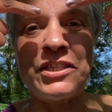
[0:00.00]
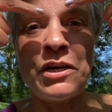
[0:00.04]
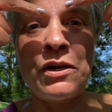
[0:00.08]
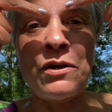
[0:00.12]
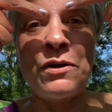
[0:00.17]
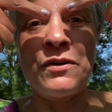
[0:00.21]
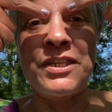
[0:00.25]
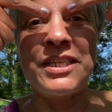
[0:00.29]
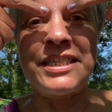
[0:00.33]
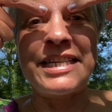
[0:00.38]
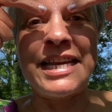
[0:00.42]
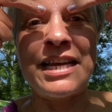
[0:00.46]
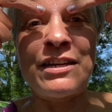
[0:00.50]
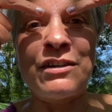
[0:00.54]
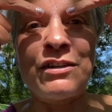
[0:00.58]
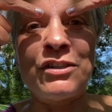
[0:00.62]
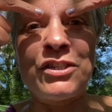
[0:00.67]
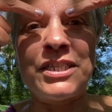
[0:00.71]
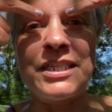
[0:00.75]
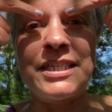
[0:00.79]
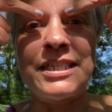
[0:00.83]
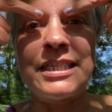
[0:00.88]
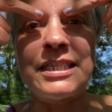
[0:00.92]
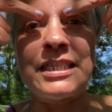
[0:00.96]
oh, this
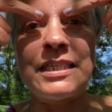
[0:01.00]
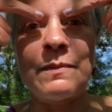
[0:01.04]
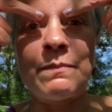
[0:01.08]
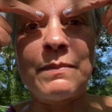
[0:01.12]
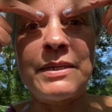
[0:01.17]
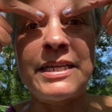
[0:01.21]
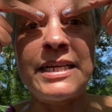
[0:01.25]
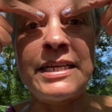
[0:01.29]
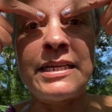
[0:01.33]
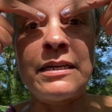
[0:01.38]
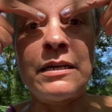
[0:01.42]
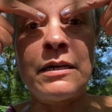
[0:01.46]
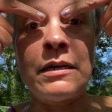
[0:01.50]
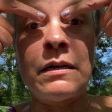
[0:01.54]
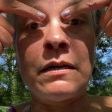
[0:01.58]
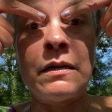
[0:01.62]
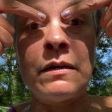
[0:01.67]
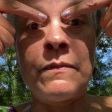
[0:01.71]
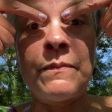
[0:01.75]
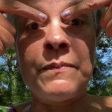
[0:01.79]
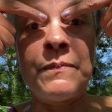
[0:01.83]
energy system here.